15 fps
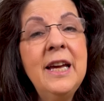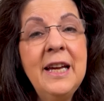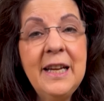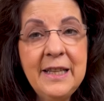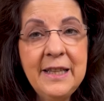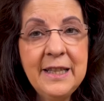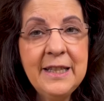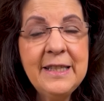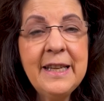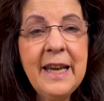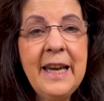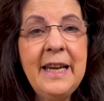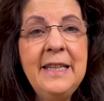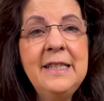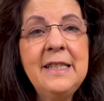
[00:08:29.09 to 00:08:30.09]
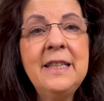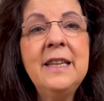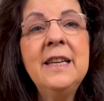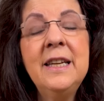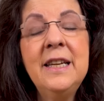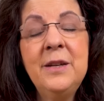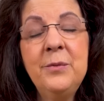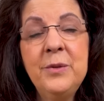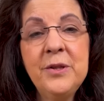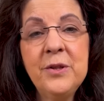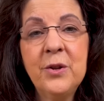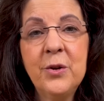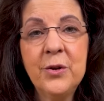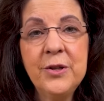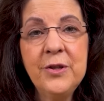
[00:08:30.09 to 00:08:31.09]
In this case, it was
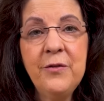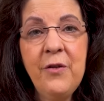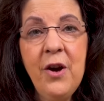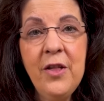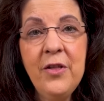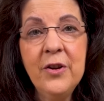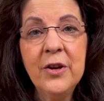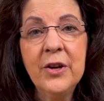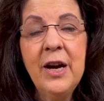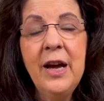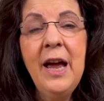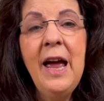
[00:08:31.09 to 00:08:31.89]
Lauren's father.